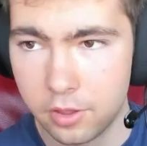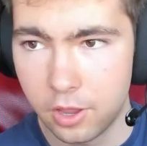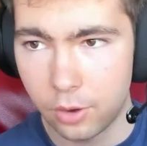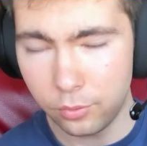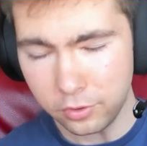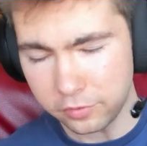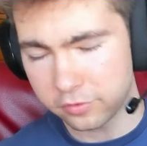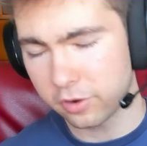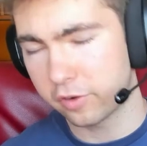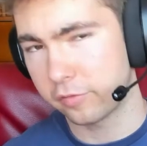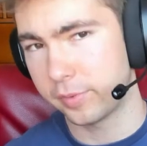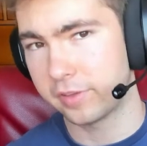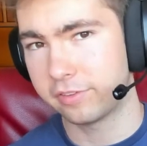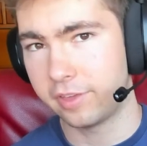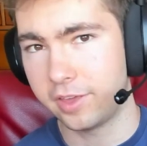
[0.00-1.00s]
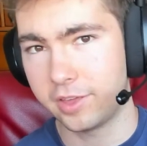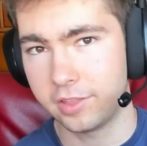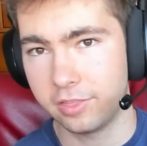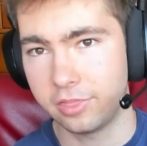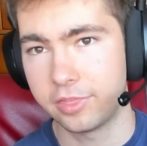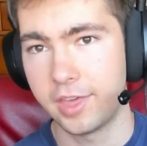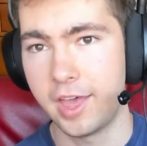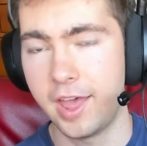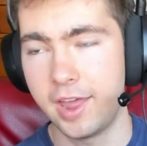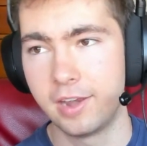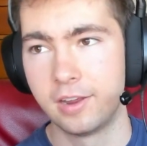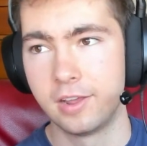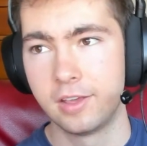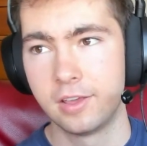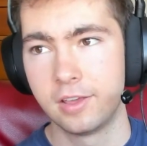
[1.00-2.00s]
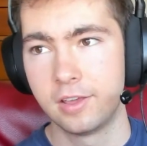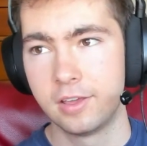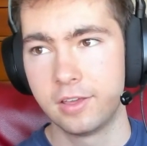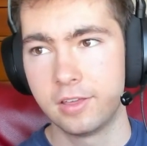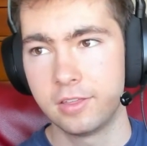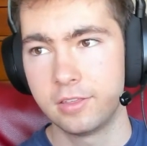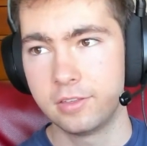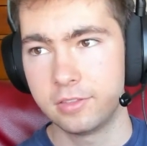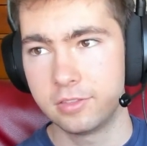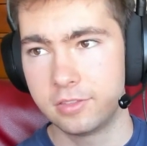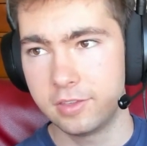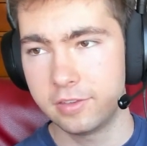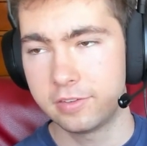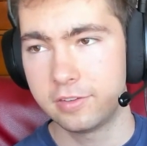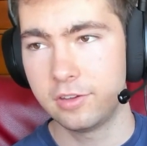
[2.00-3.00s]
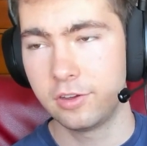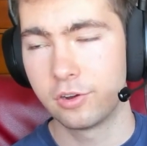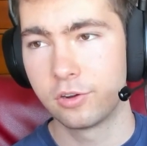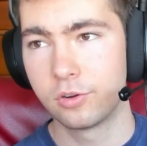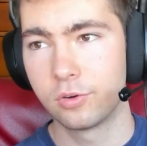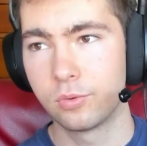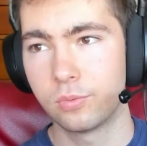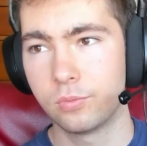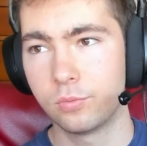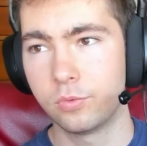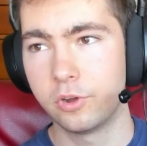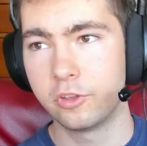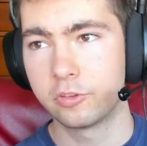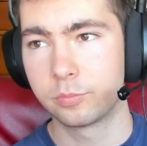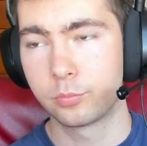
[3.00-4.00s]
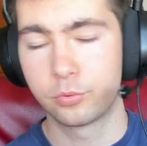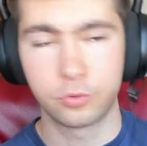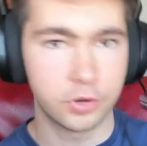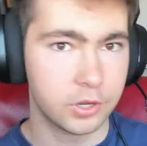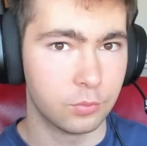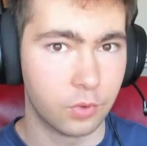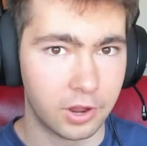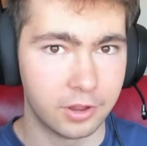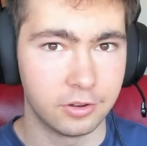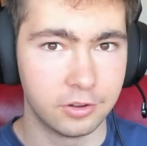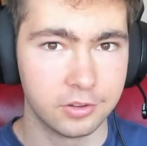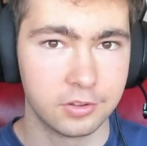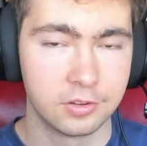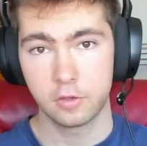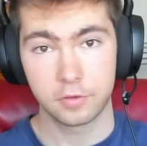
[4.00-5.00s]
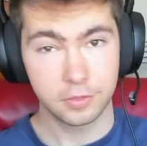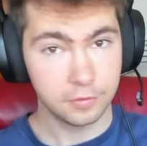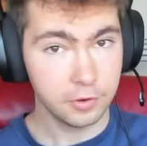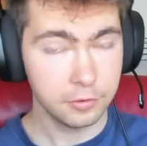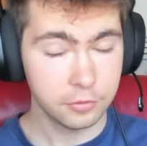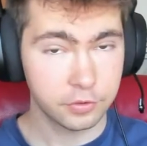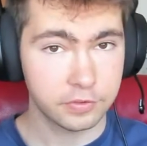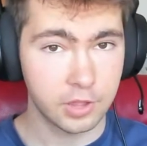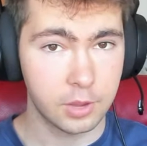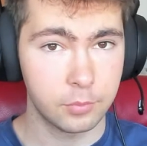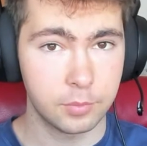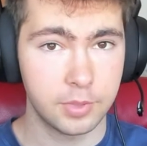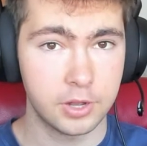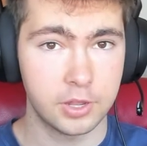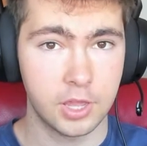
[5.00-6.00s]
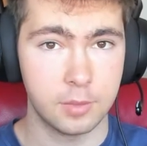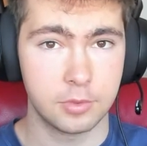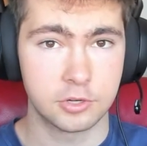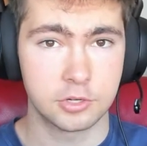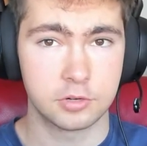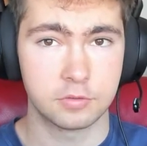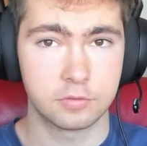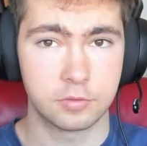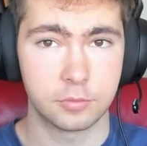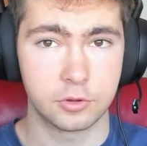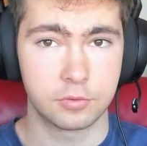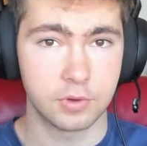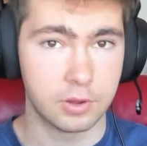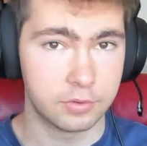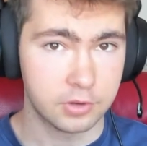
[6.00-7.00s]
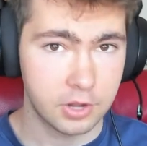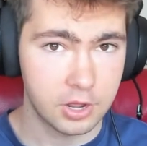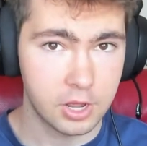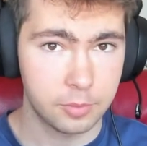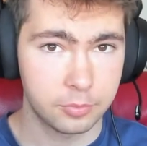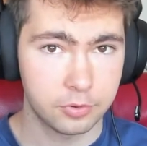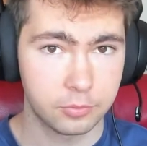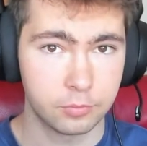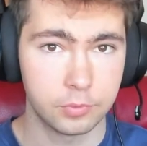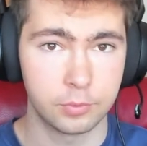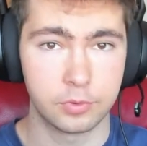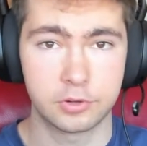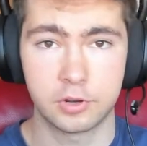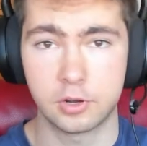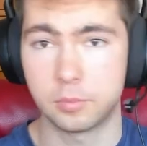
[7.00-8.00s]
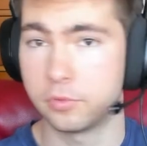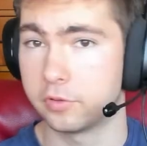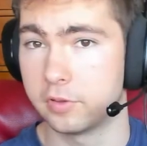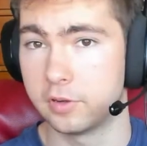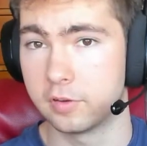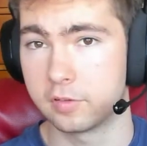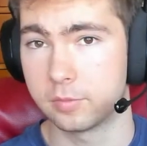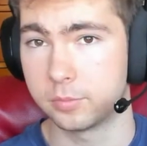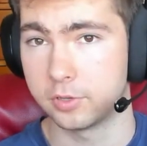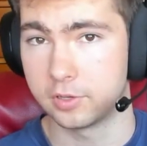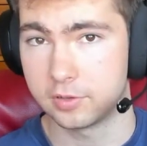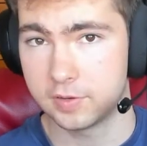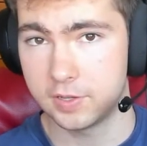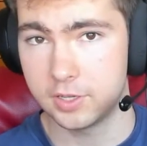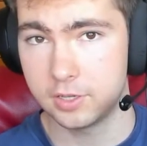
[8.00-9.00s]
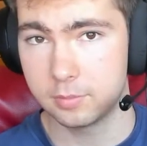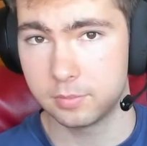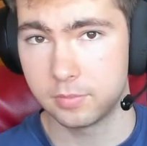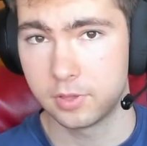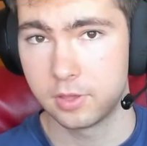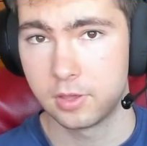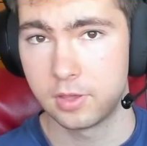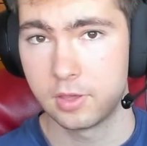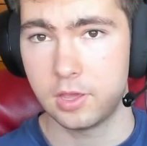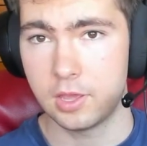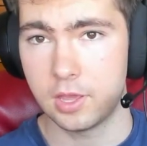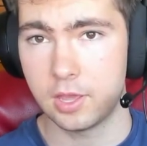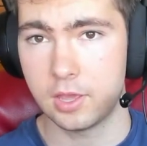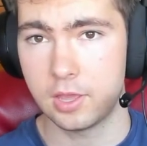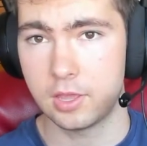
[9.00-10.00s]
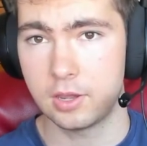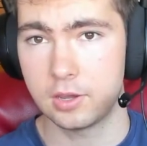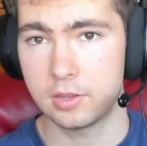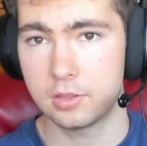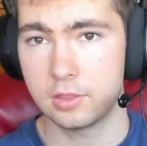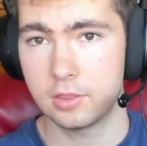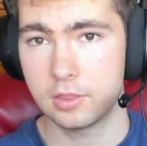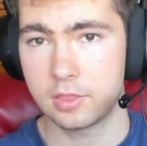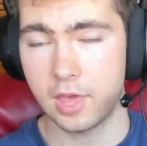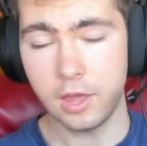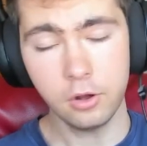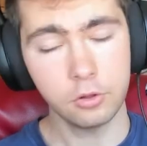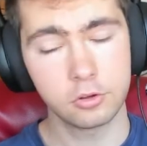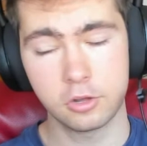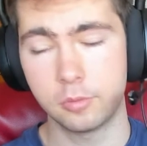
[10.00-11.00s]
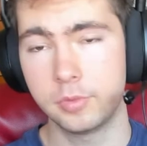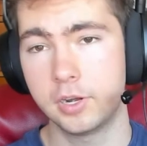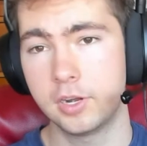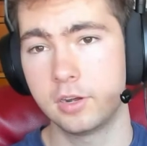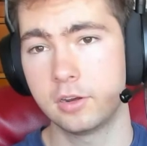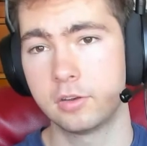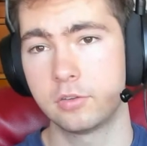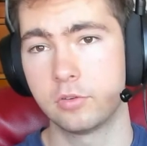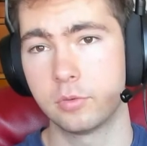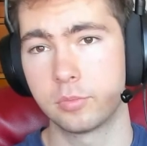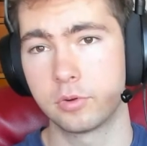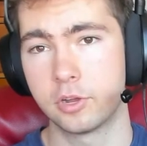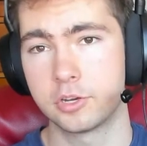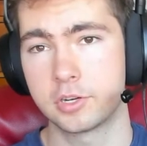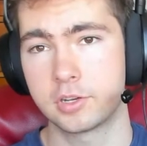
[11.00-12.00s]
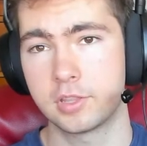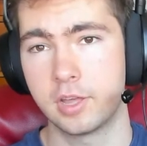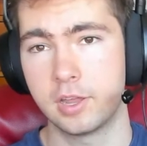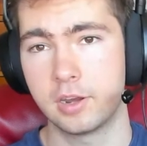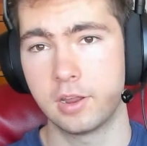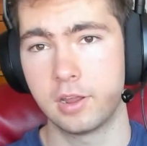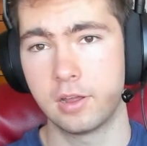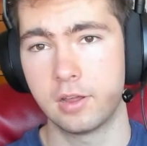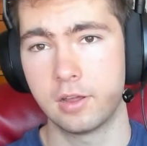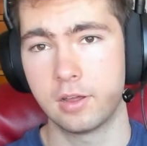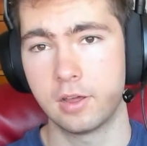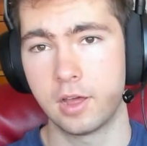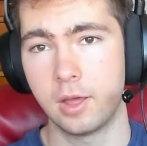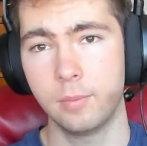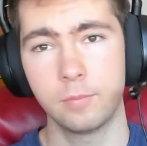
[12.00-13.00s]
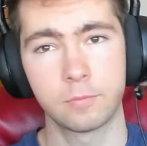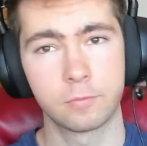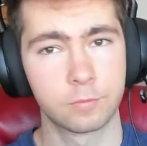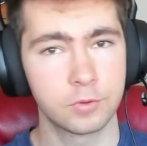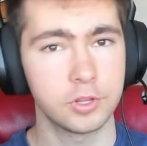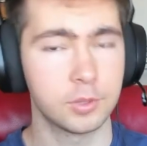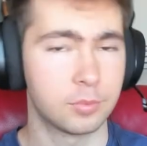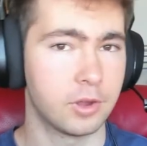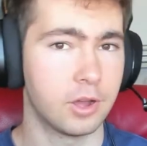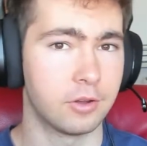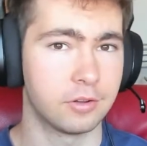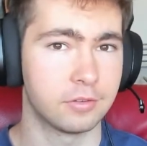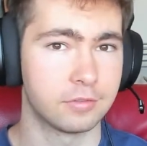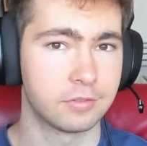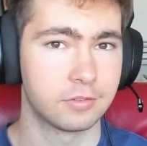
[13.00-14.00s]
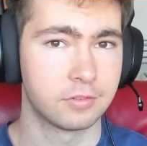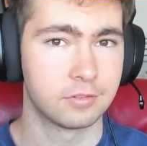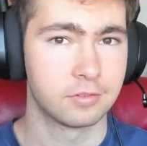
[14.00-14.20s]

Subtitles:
I wanted to start off by saying that this year was pretty wild. For the very first time, we made a game engine from the ground up, we worked on a multidisciplinary team, and that all culminated into a project that I'm really proud of.